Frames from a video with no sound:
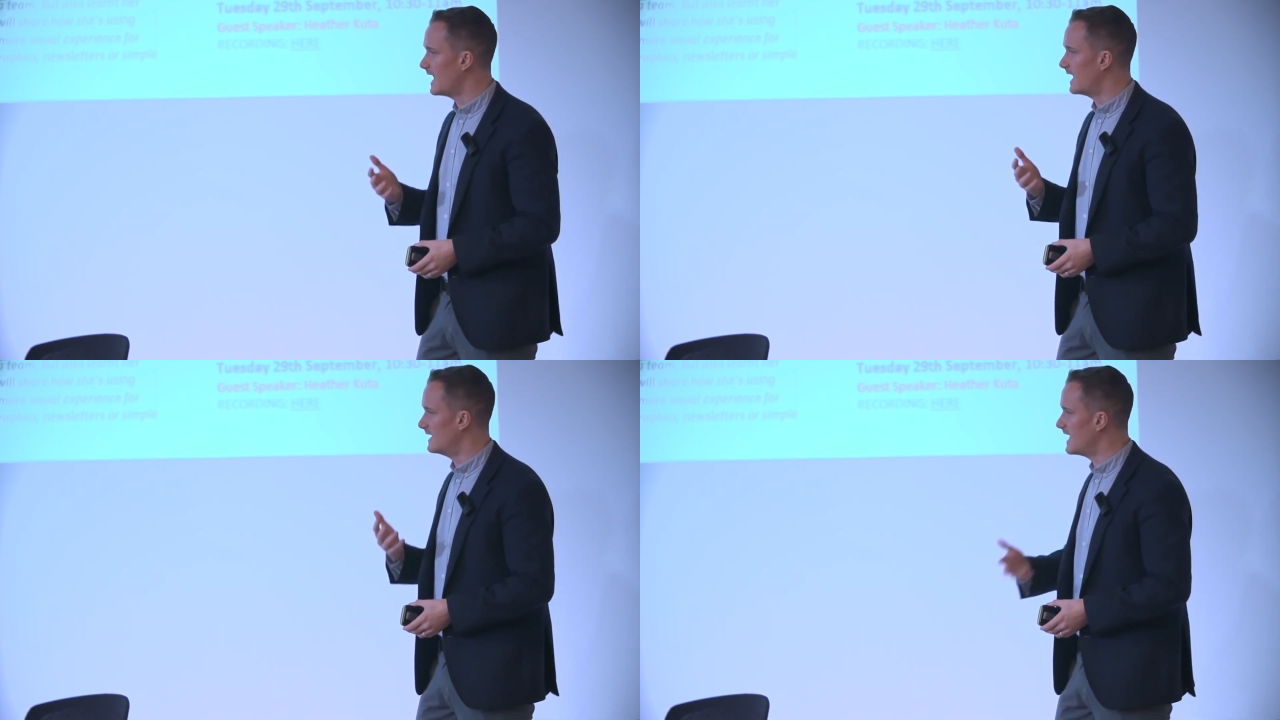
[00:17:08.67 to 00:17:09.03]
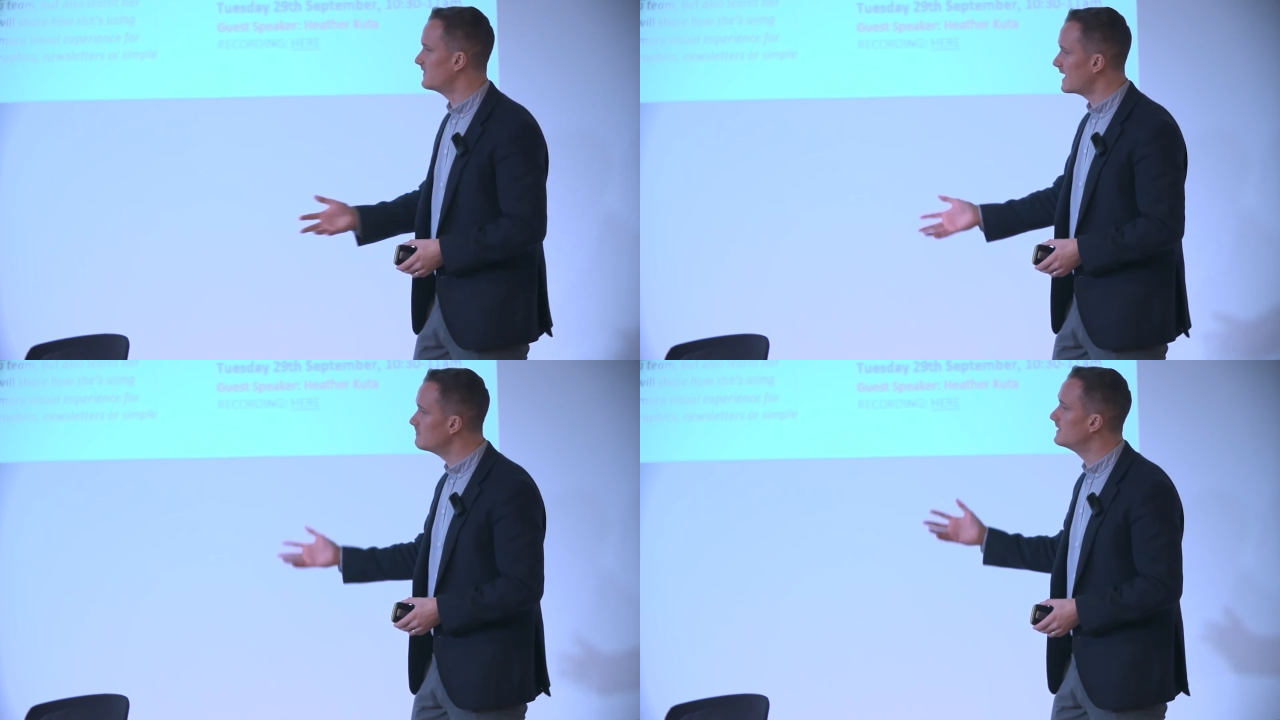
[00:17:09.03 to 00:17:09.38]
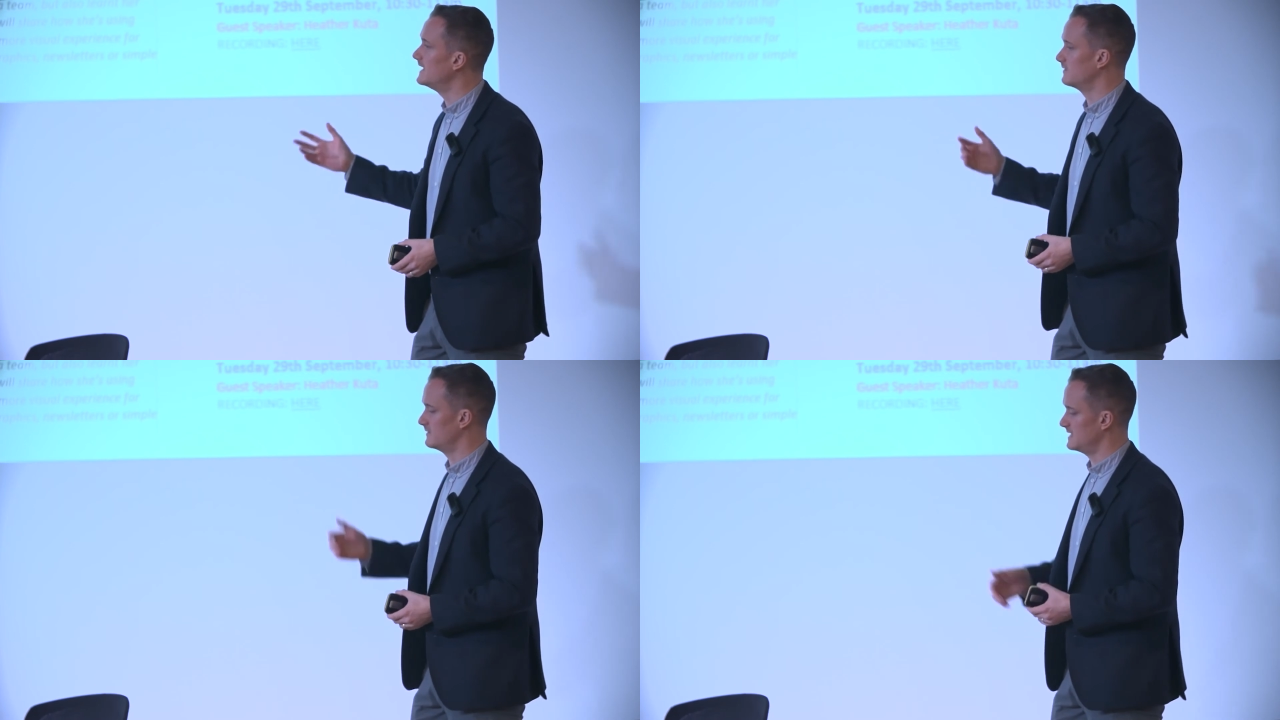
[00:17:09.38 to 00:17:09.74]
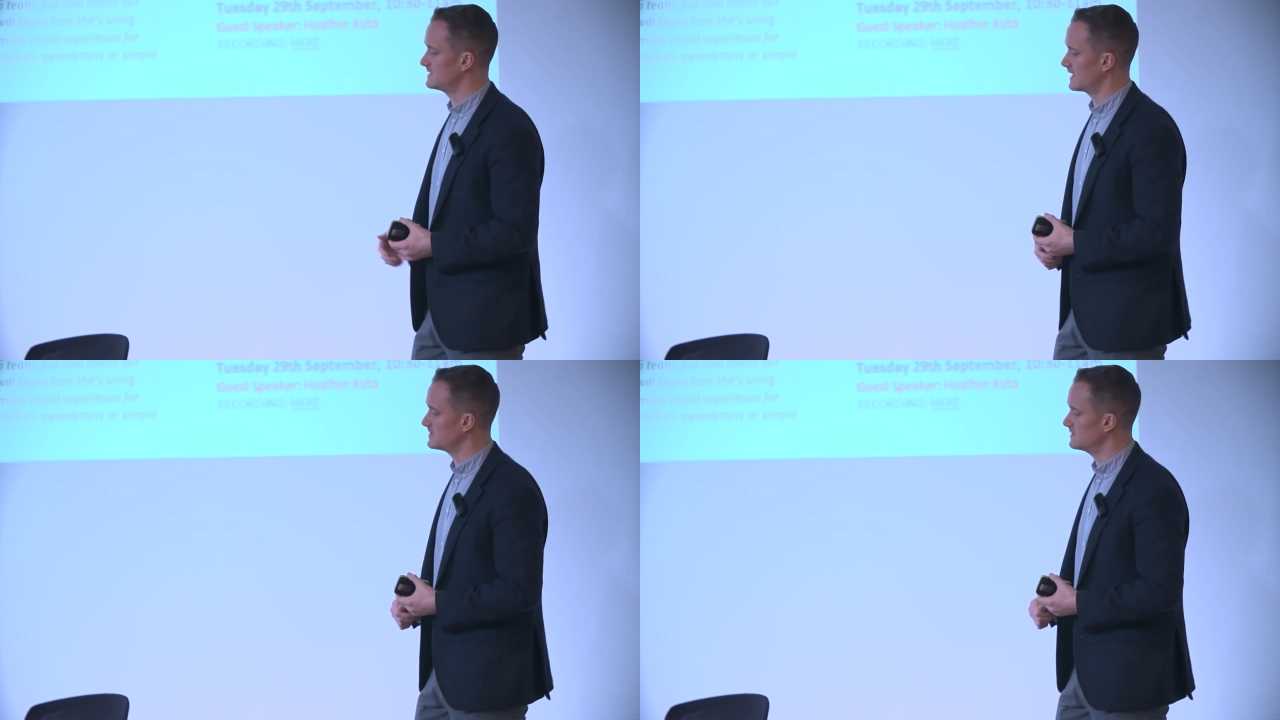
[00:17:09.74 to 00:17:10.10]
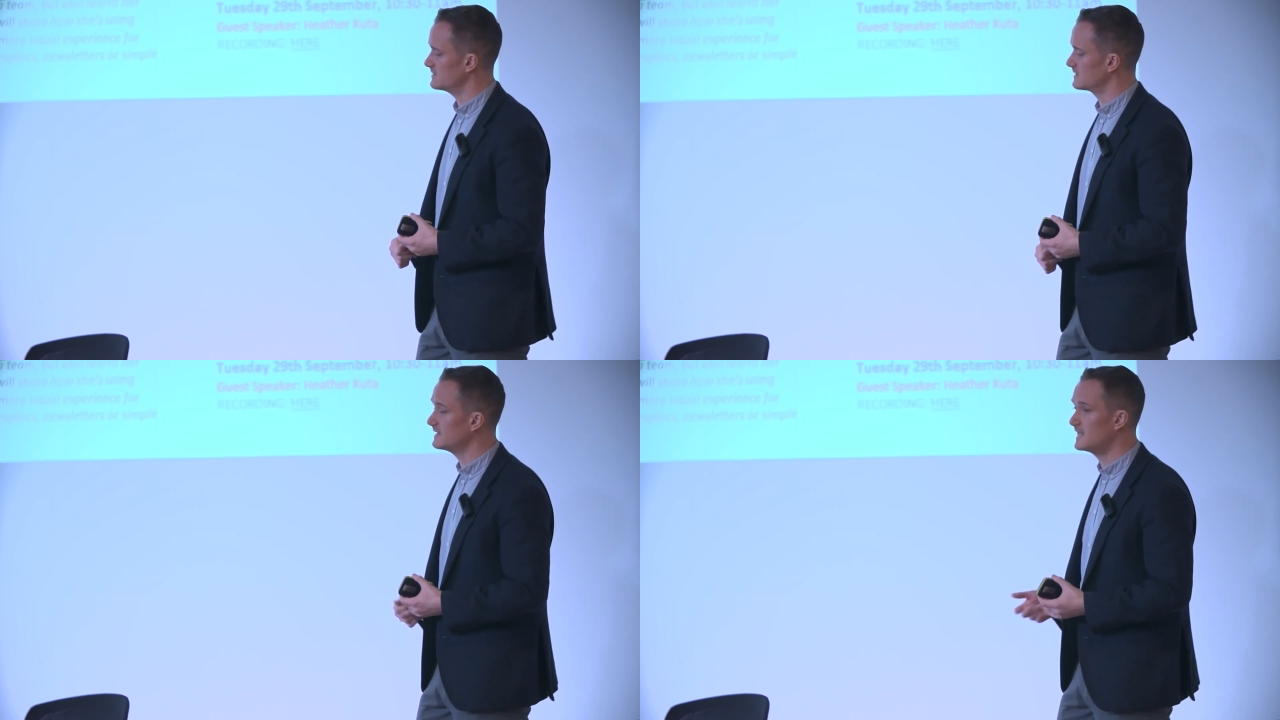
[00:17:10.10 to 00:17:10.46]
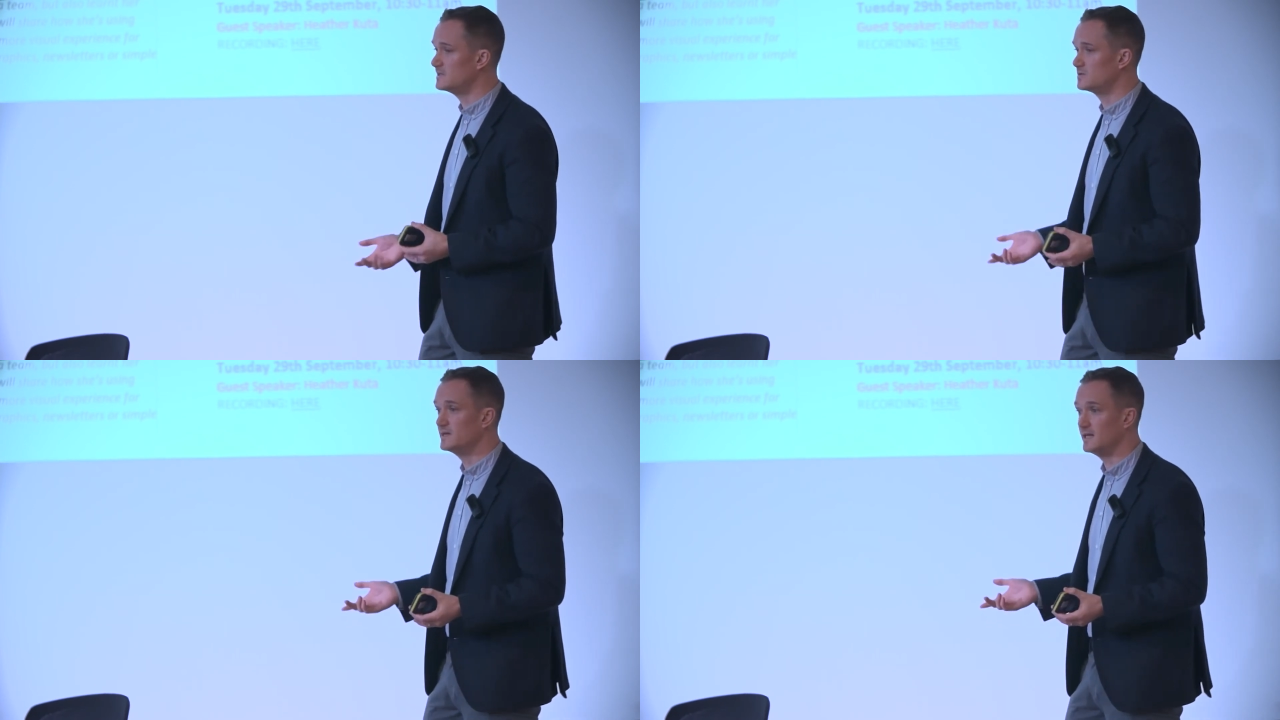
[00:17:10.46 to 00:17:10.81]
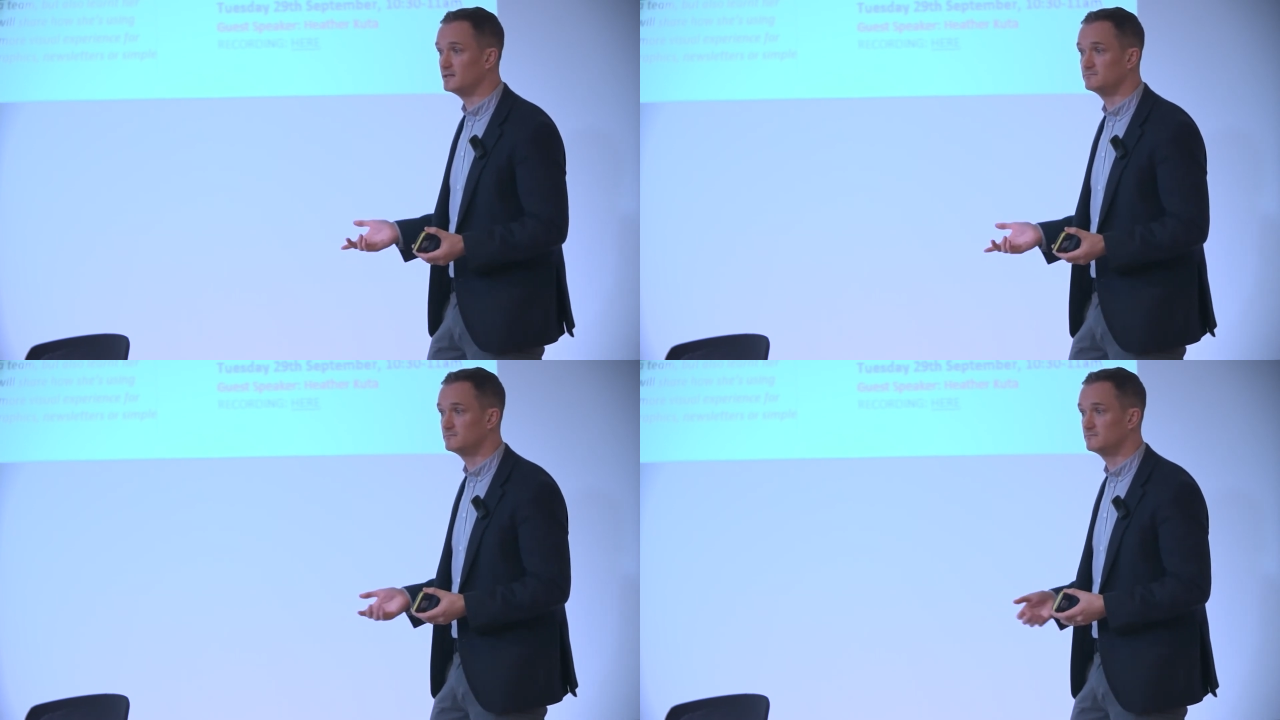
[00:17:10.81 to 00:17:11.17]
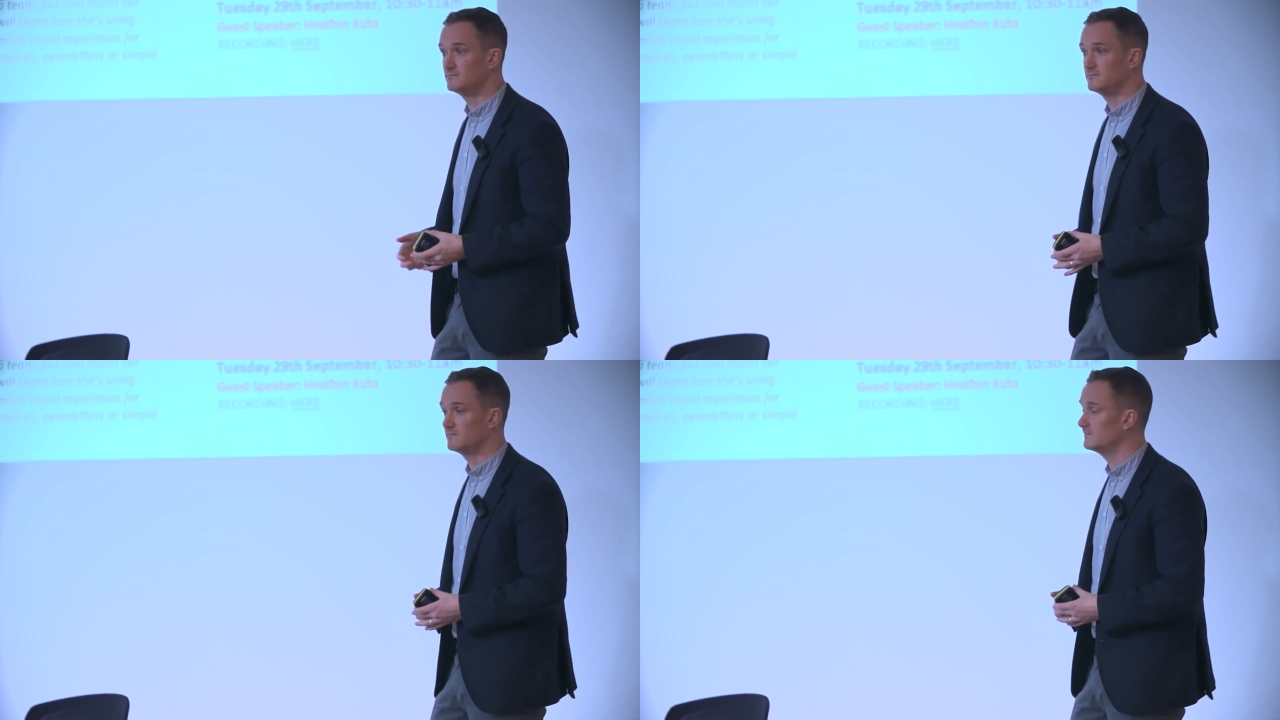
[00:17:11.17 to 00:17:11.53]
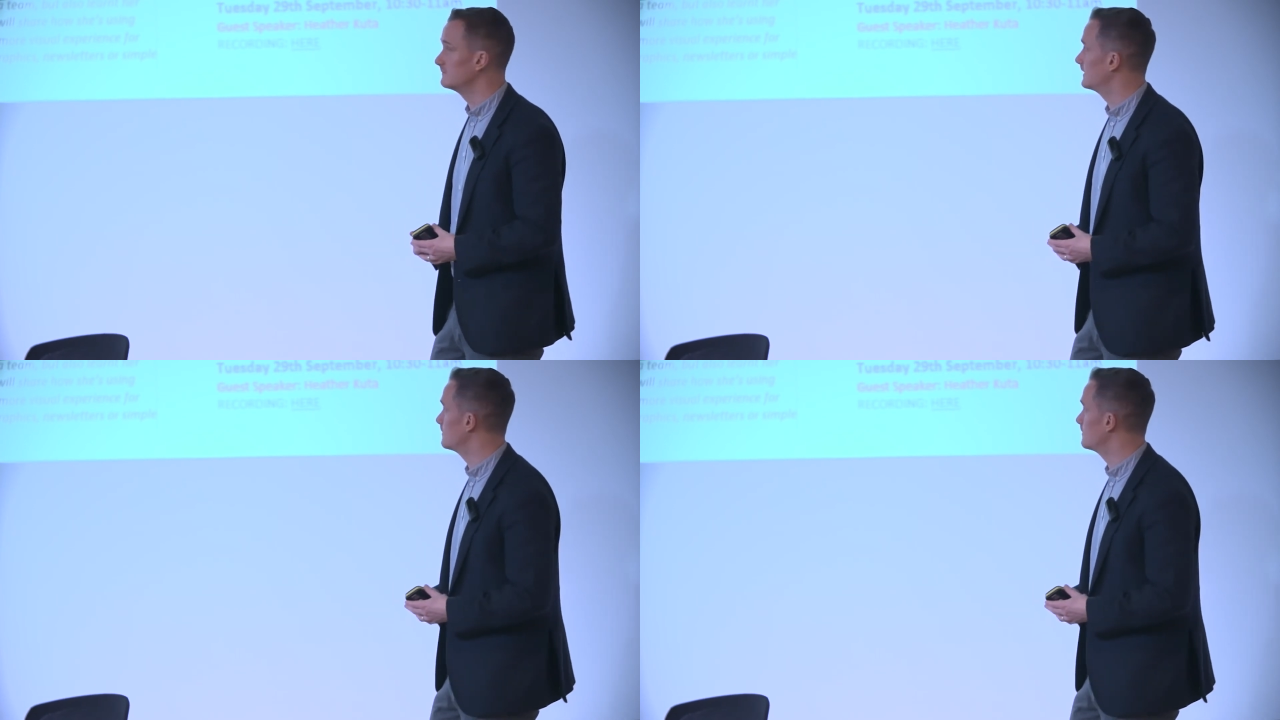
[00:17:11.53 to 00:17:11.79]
and let them lead on these sessions, and they enjoyed it. There